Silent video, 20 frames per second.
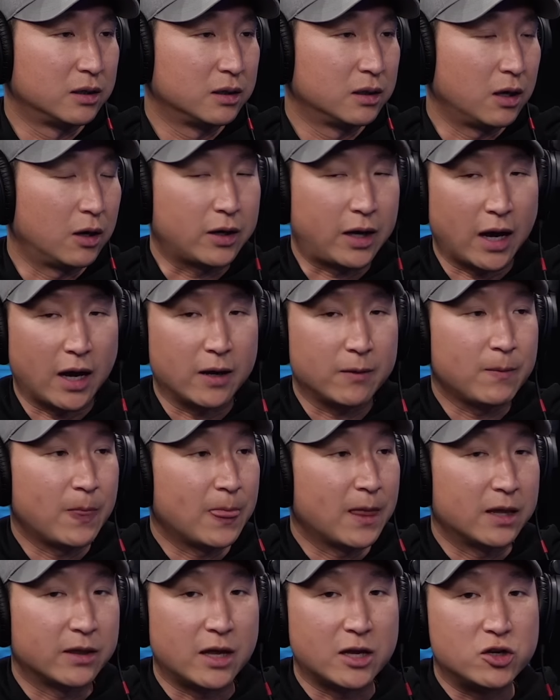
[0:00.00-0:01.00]
Okay,
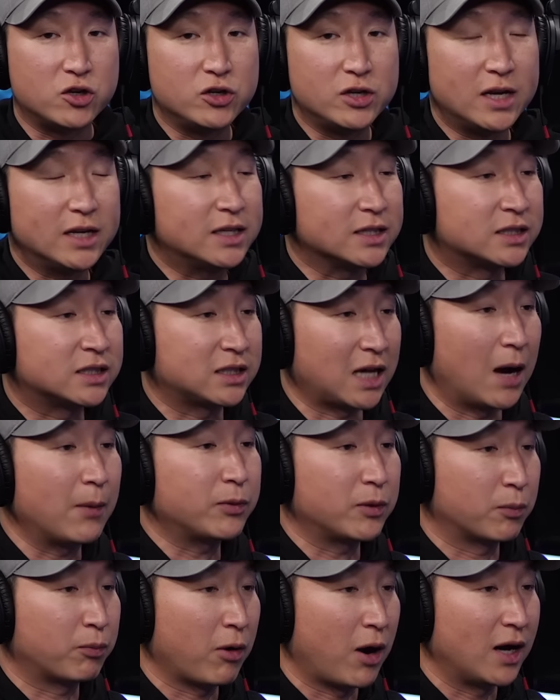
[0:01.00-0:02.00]
then you need to
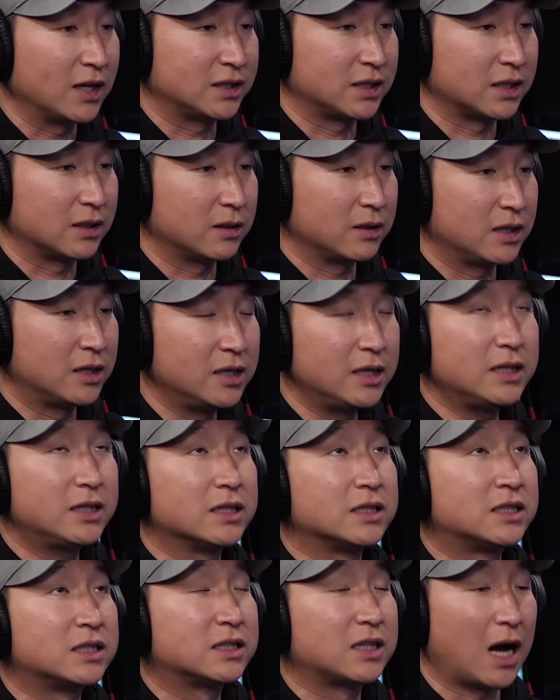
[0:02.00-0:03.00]
stop the process. You need
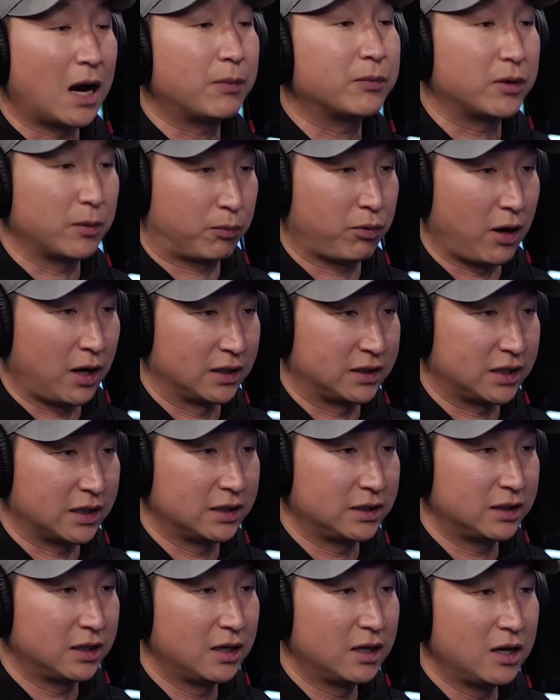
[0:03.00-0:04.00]
to stop the
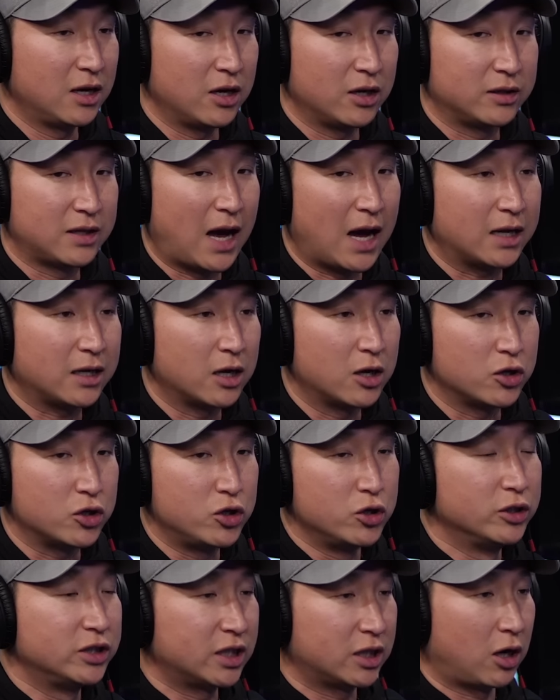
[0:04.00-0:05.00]
process, not
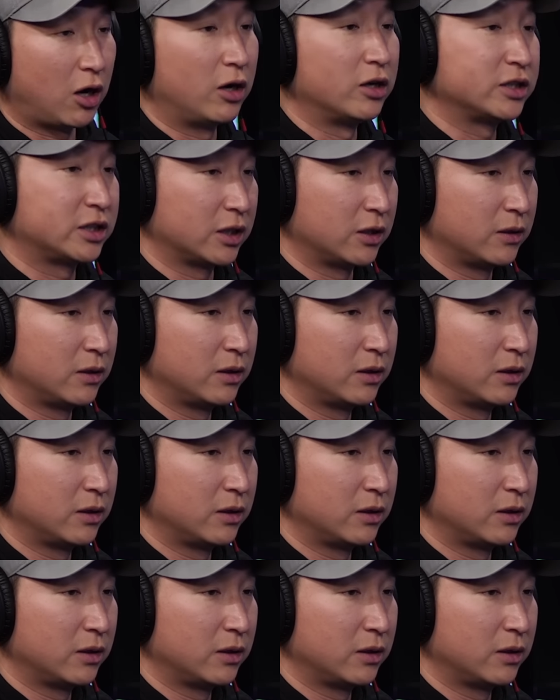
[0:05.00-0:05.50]
use it also.